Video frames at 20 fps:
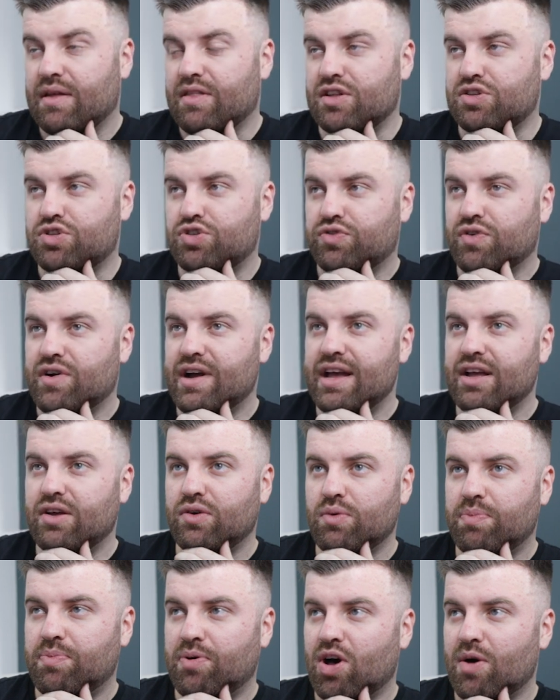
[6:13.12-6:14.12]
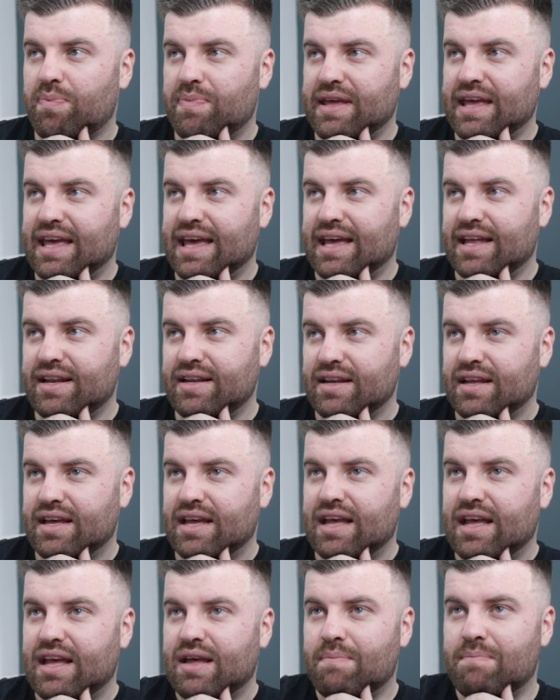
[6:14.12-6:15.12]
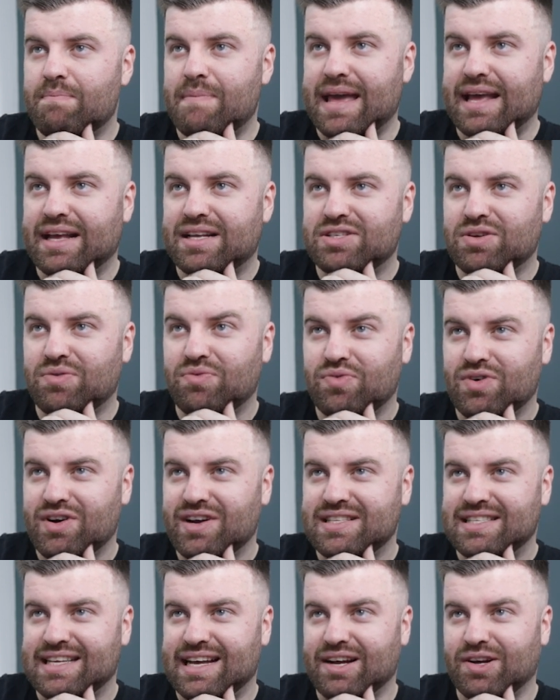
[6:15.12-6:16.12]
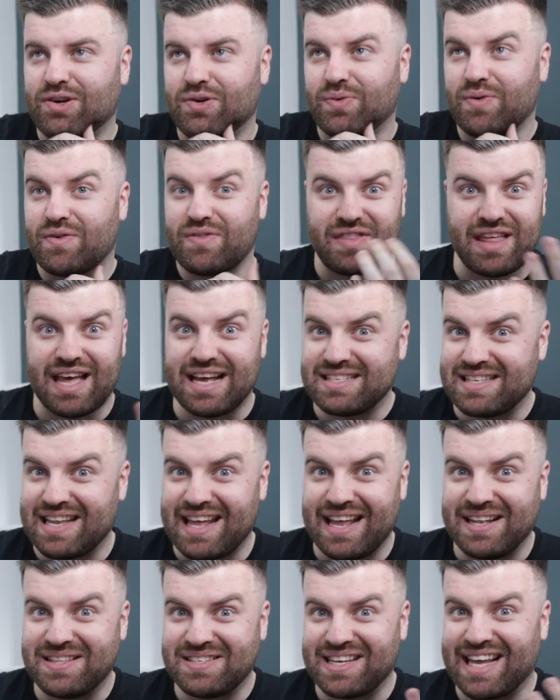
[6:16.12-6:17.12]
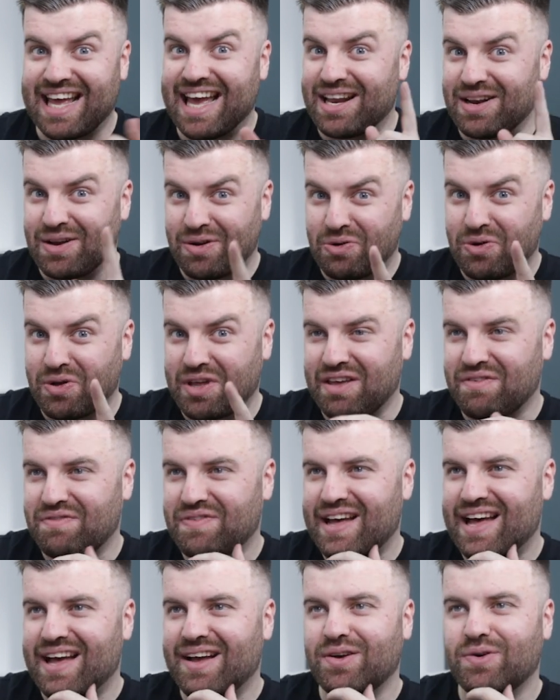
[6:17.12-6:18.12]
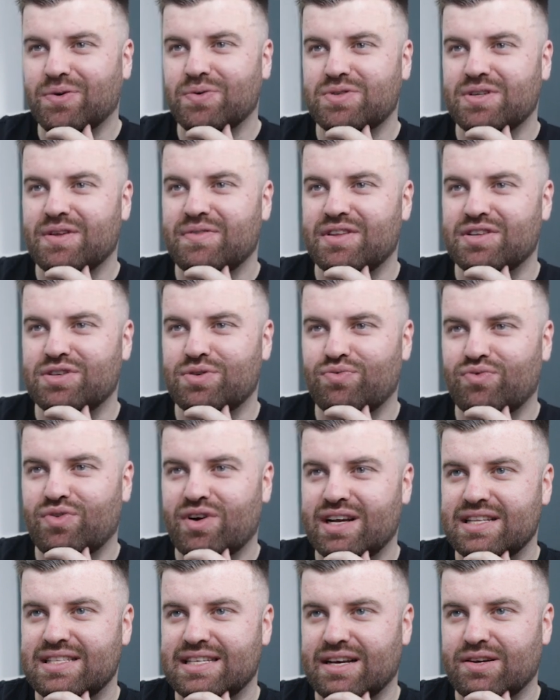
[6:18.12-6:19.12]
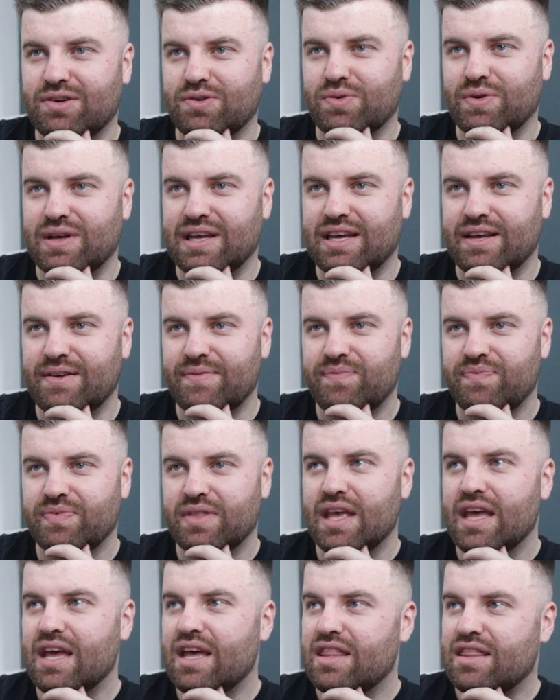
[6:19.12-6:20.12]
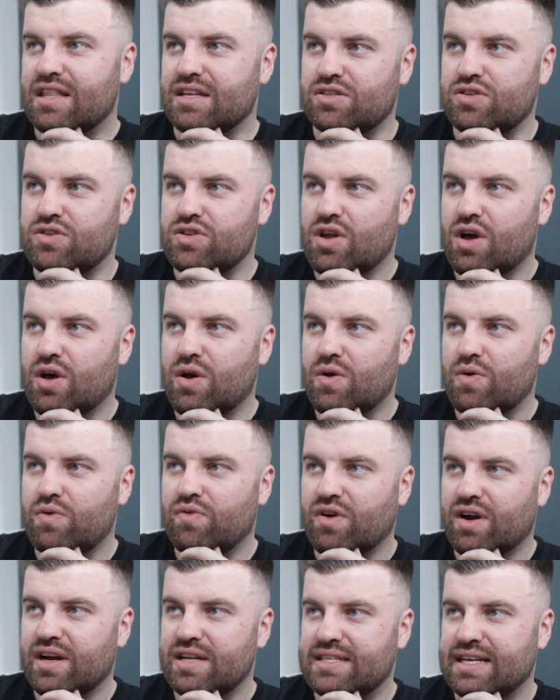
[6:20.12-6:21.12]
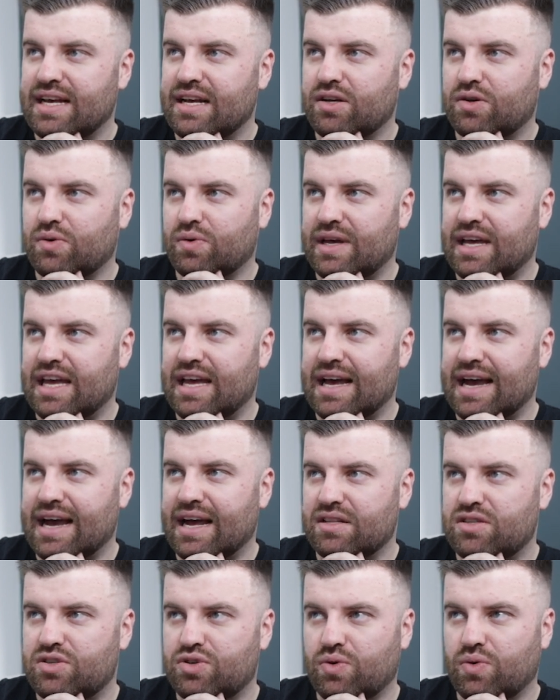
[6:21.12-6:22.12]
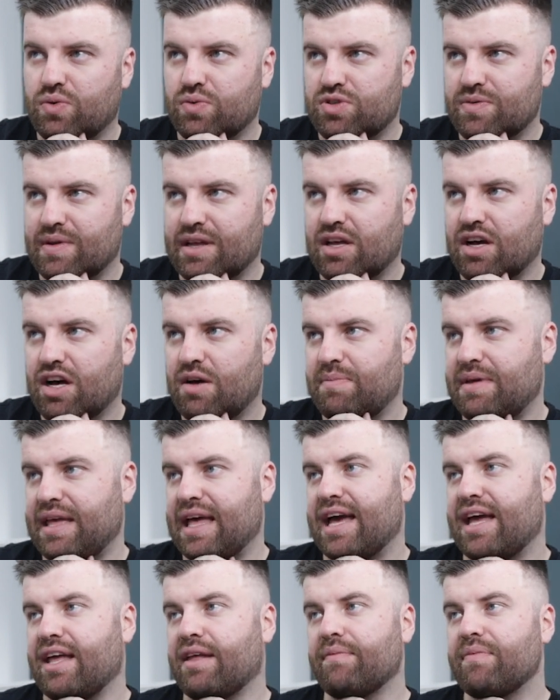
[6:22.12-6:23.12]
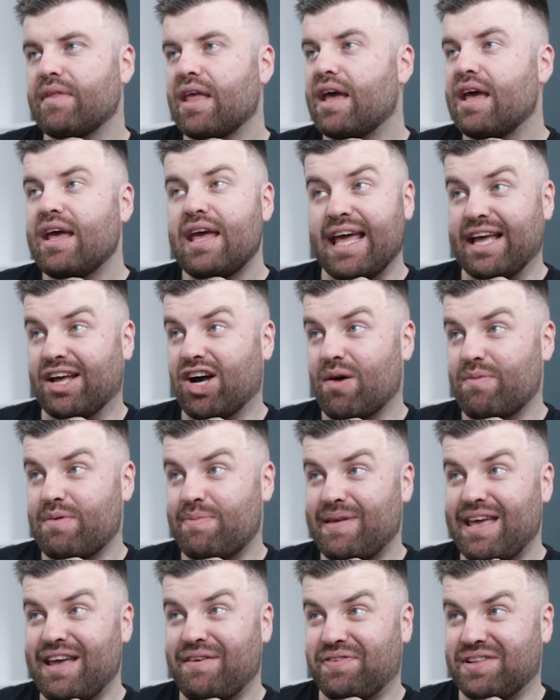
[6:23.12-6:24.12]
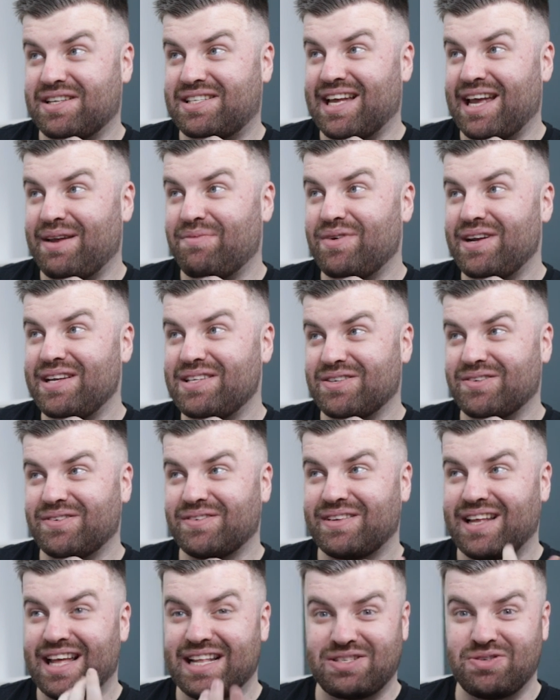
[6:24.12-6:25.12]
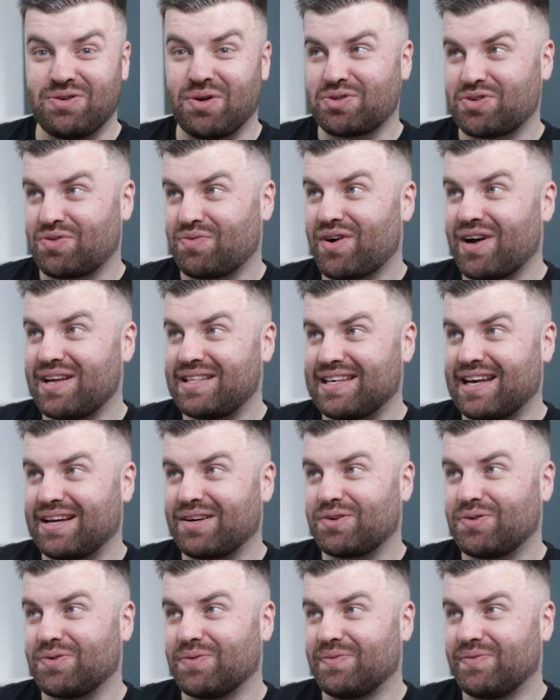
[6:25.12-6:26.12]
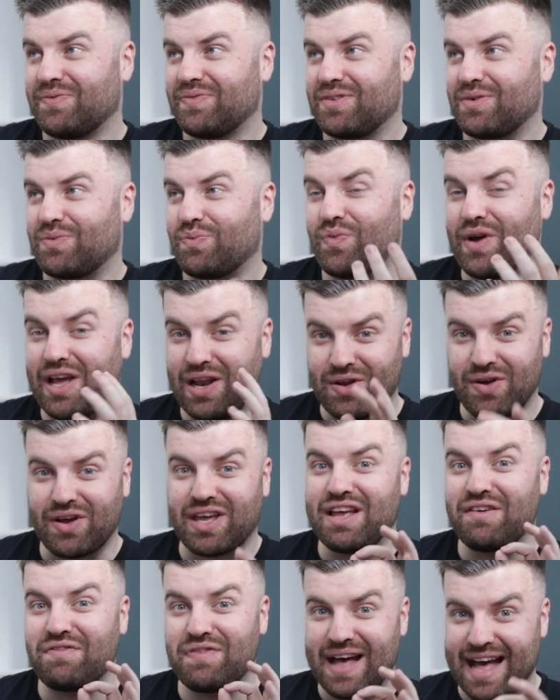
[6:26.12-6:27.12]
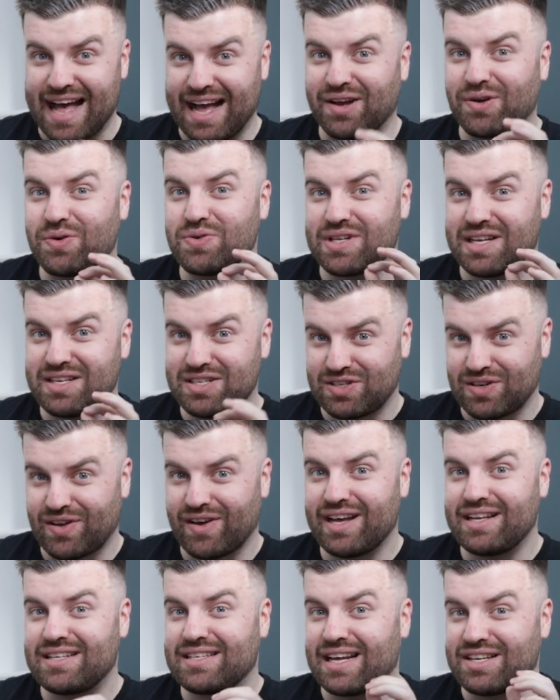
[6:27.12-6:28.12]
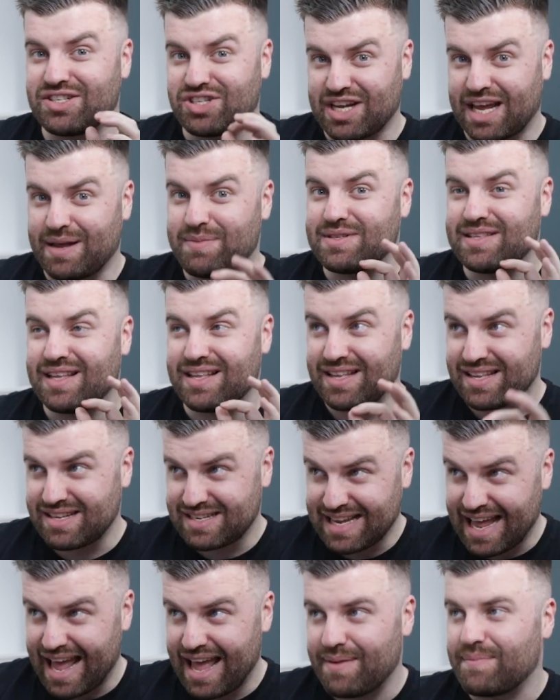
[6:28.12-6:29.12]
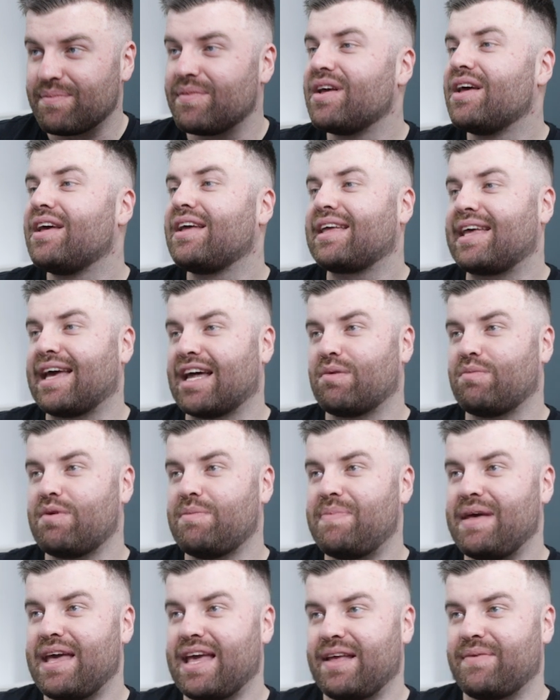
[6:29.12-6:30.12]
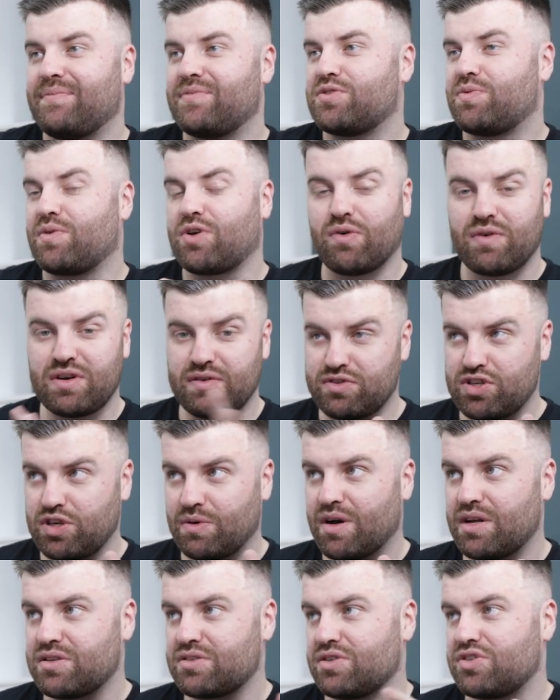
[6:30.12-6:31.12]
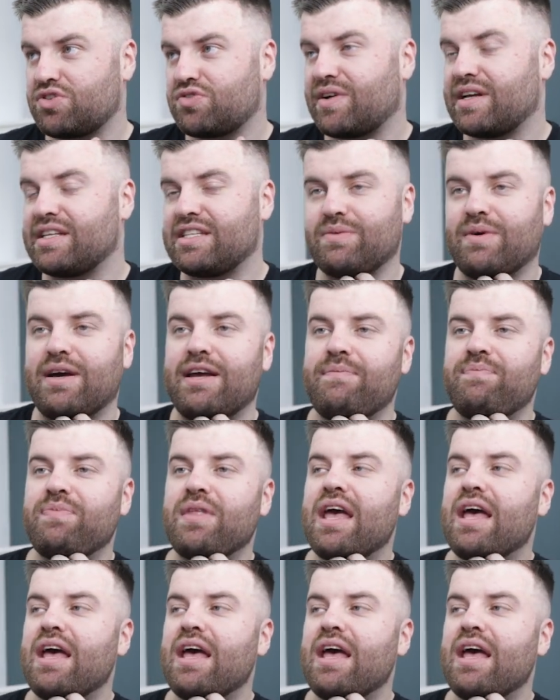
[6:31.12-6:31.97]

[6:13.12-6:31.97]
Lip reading: The triangle popping in makes a right angle. There's the hint again, looking for angles. There's a right angle here. There's no right angle here at all, so it can't be A. It can't be B for the same reason. It's not a right angle. We're looking for angles and sides and shapes that are the same. Cannot be B. So we got rid of two answers straight away.